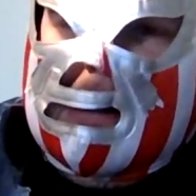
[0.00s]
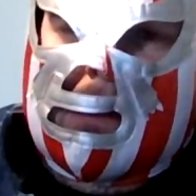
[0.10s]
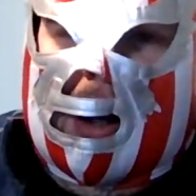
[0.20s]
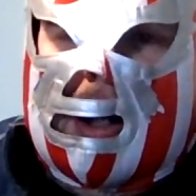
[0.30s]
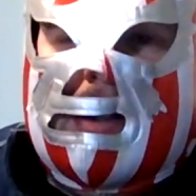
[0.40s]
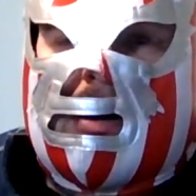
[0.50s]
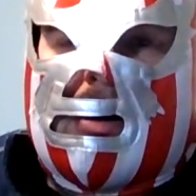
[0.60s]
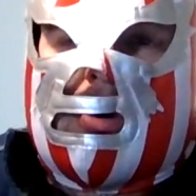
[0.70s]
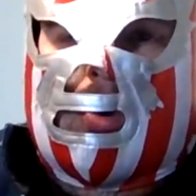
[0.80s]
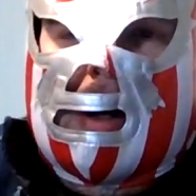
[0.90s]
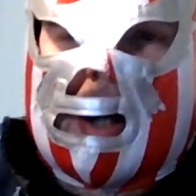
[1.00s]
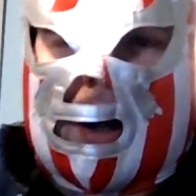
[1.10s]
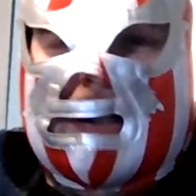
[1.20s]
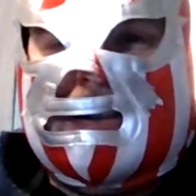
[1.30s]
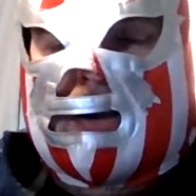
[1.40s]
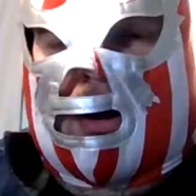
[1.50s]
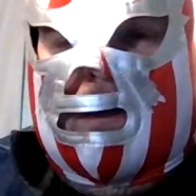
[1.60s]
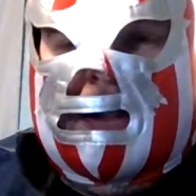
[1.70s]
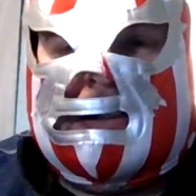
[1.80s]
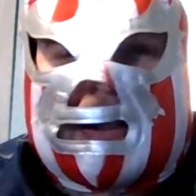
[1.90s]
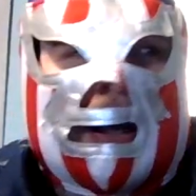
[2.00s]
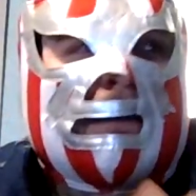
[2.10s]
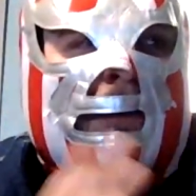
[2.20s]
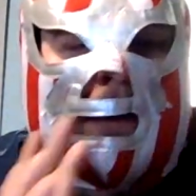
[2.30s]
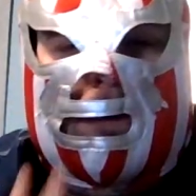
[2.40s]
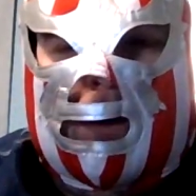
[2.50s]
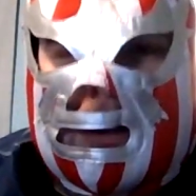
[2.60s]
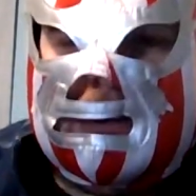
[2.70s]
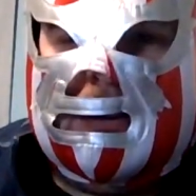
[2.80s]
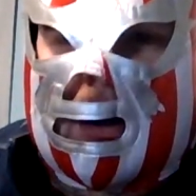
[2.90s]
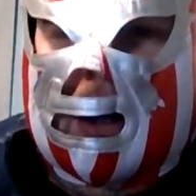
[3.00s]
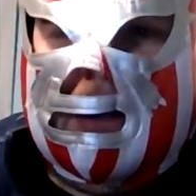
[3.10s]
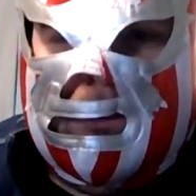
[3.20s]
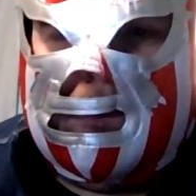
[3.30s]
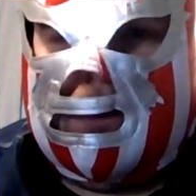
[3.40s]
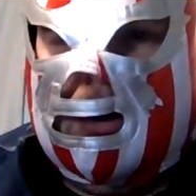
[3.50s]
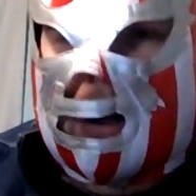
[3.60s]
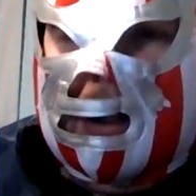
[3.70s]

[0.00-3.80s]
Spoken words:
mind. When I saw this game for the first time, I